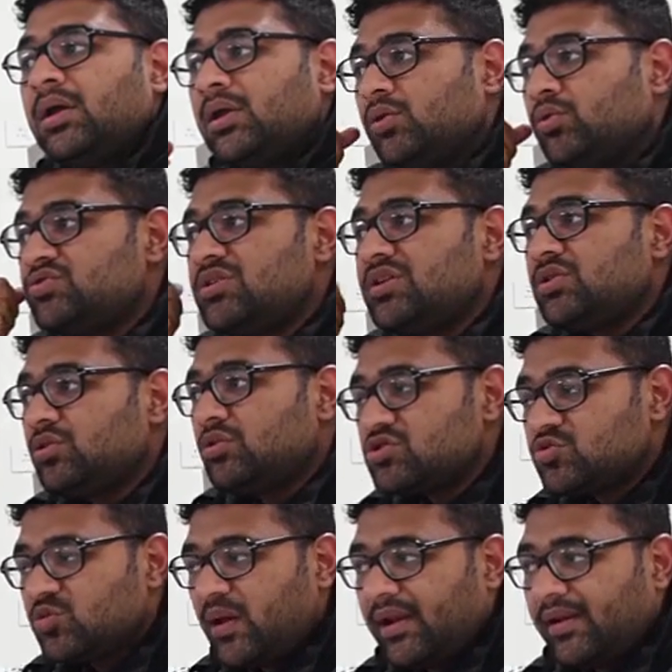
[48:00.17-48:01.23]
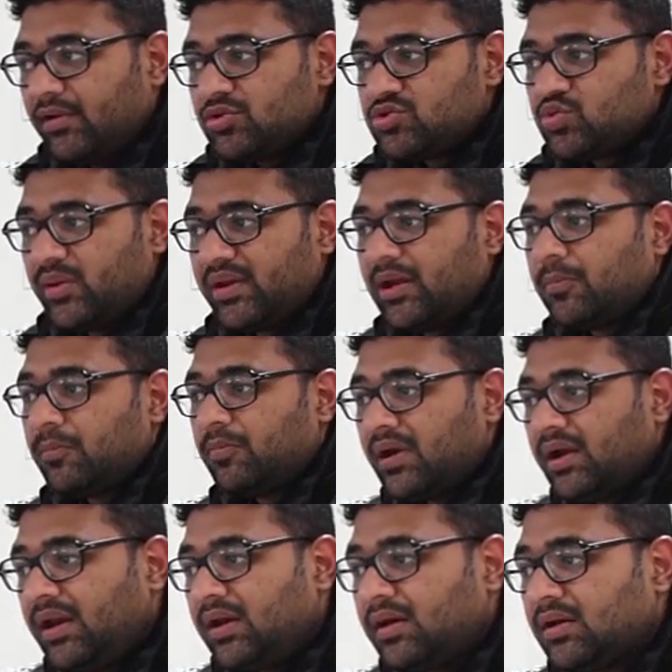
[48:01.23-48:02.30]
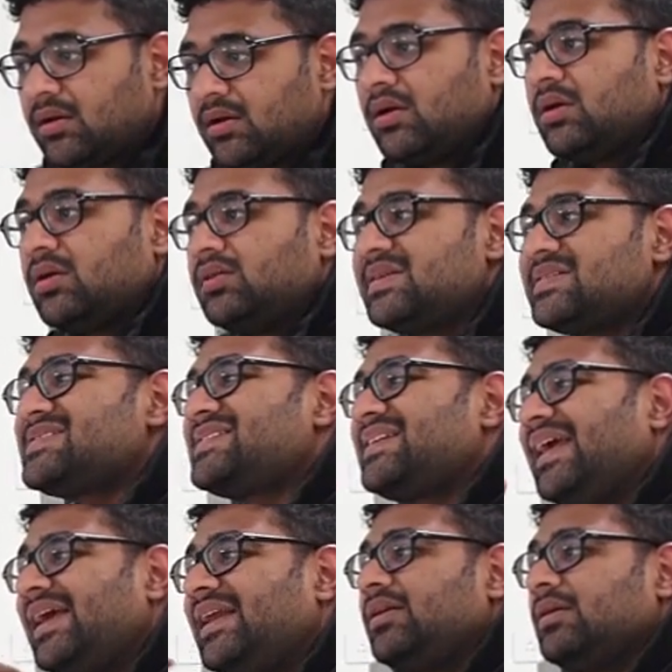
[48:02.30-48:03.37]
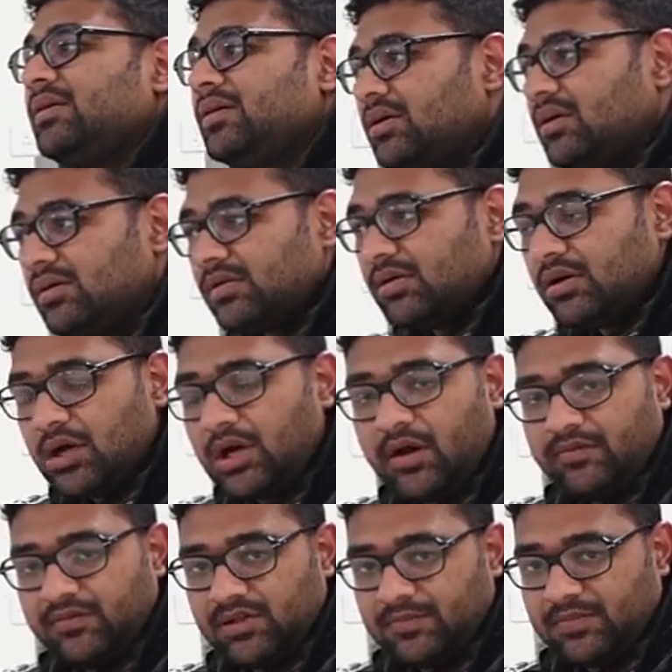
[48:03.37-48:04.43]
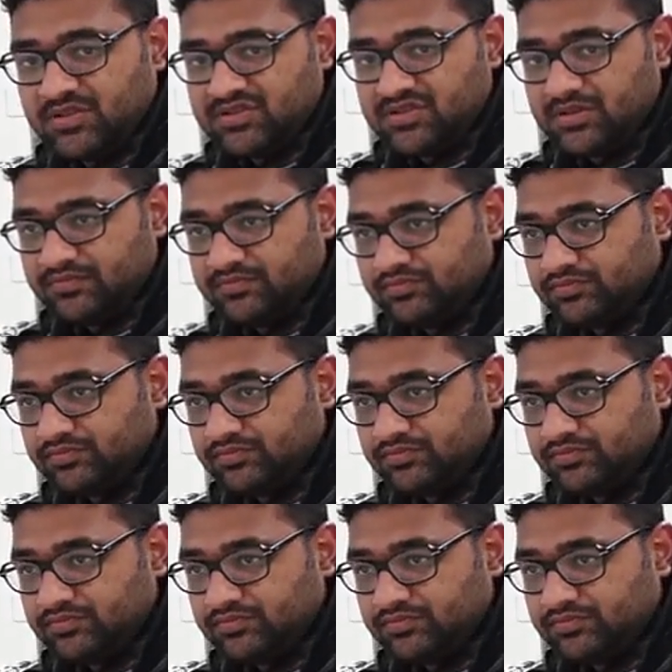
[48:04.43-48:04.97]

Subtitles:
Using those values we can predict the state of the person.